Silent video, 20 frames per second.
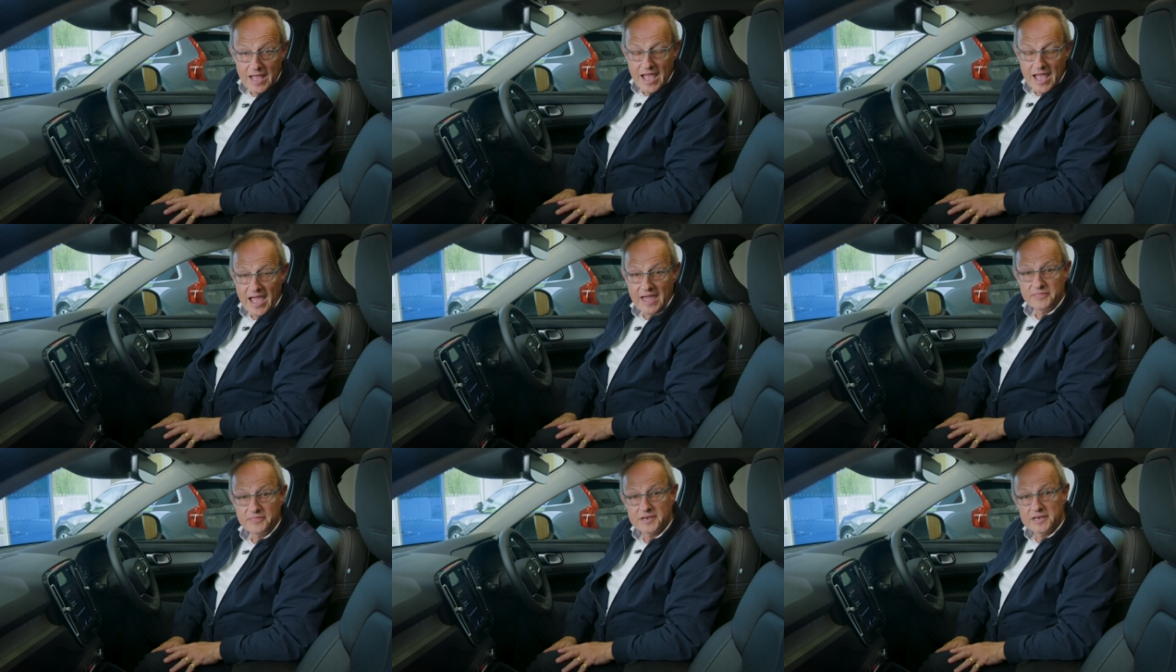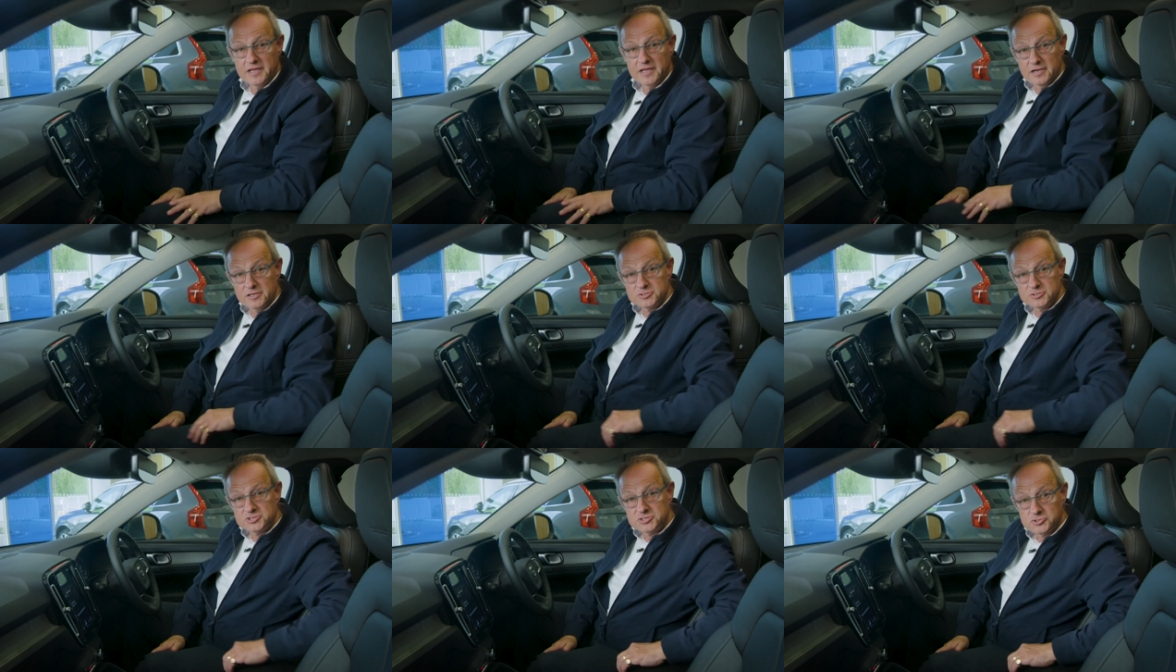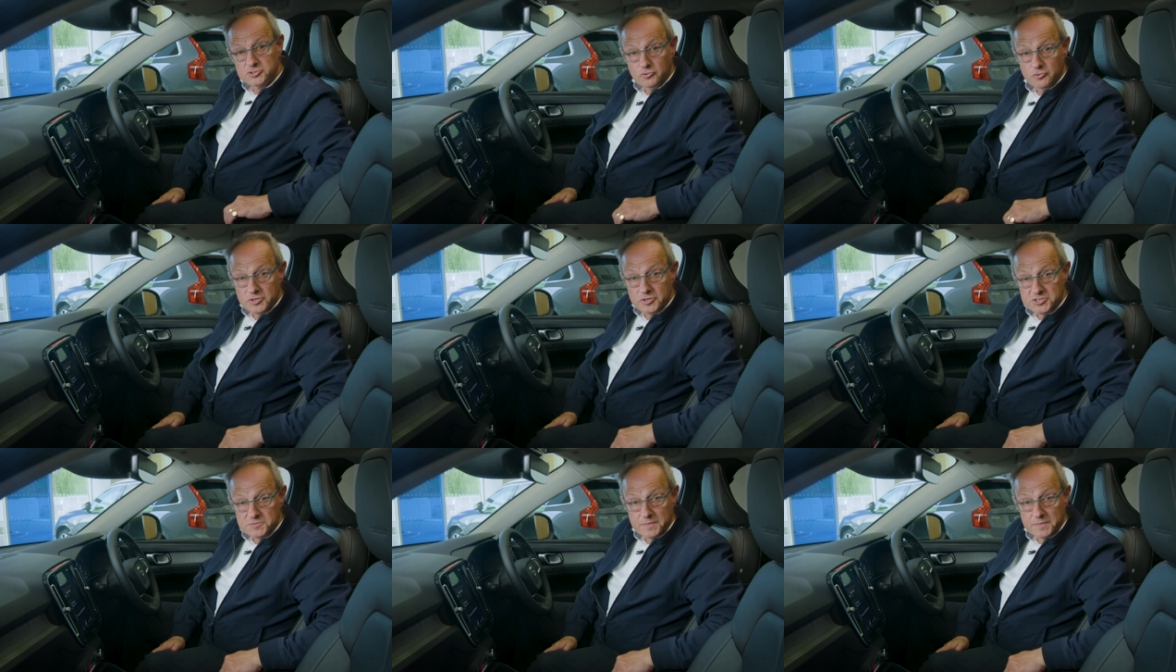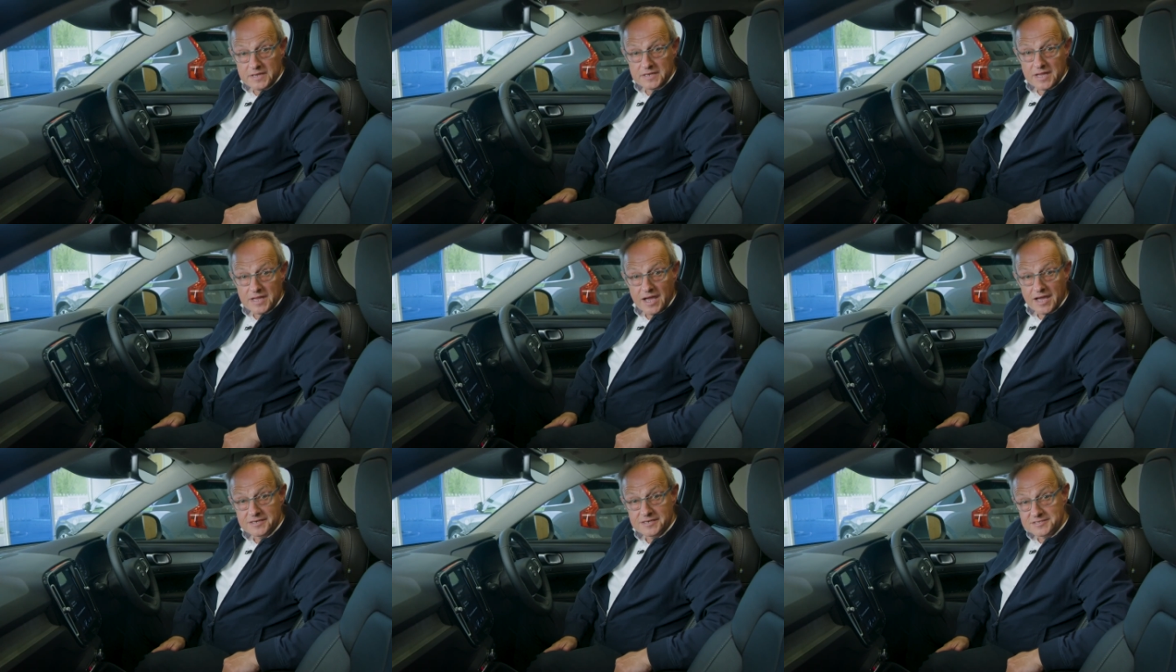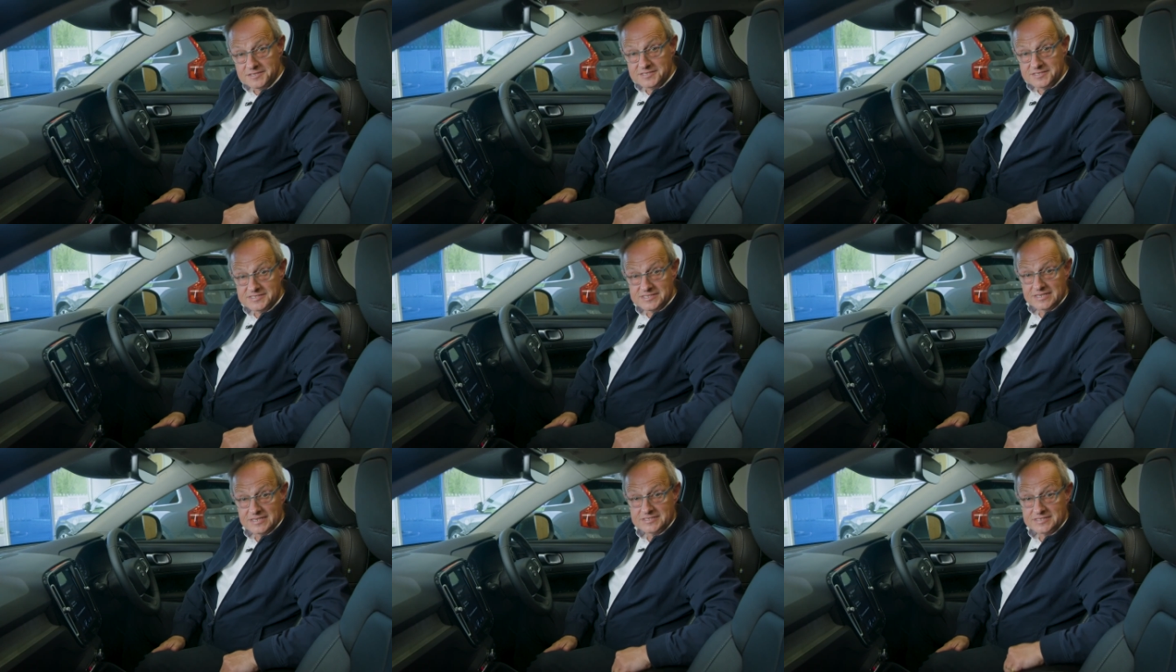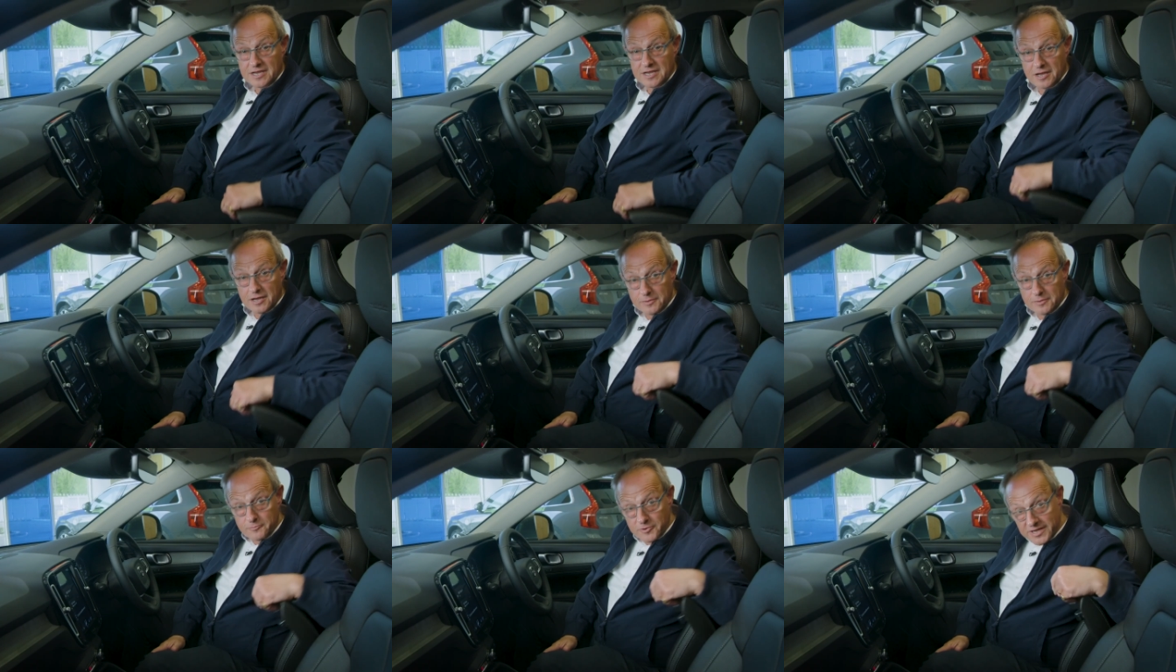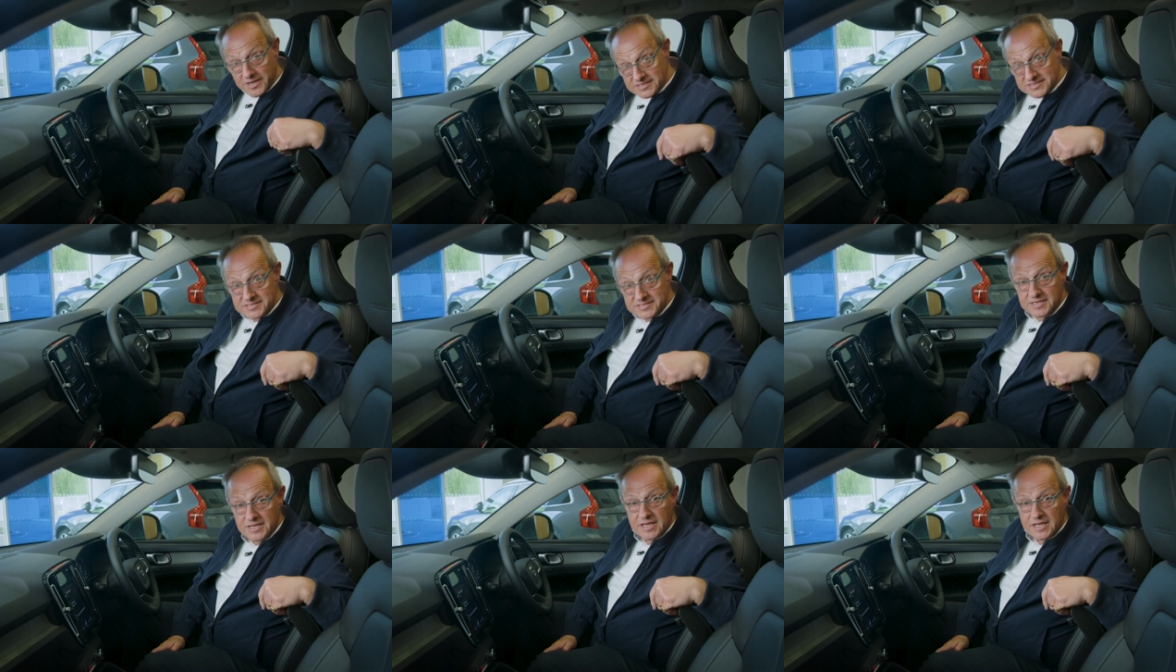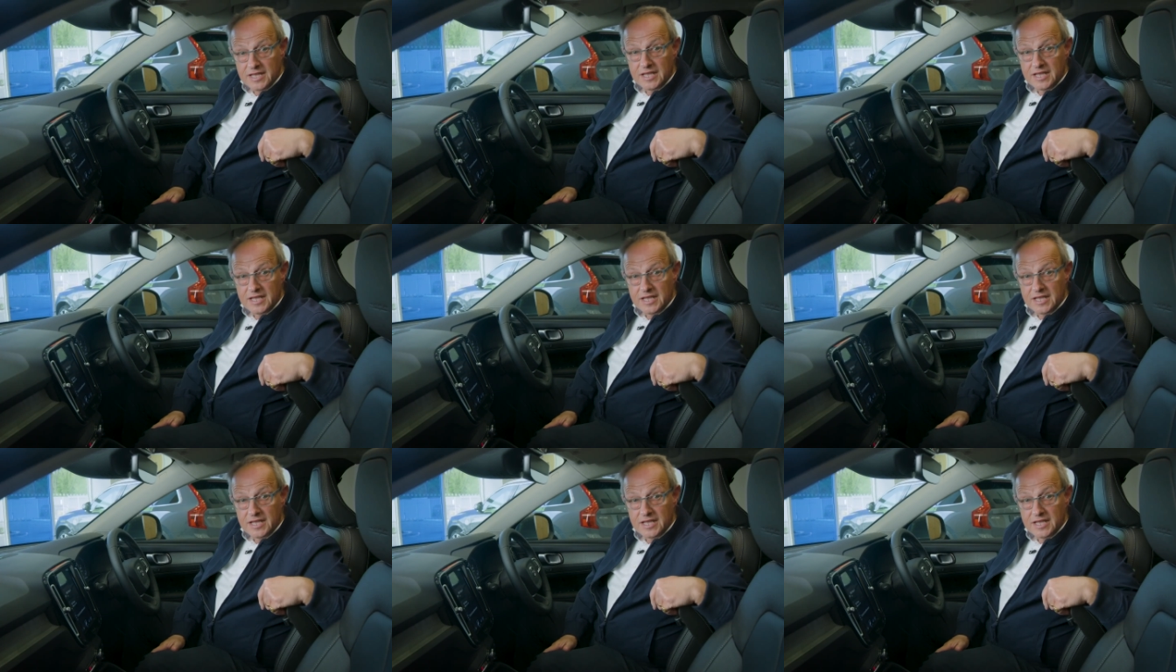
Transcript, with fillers: And the large storage bin under the centre armrest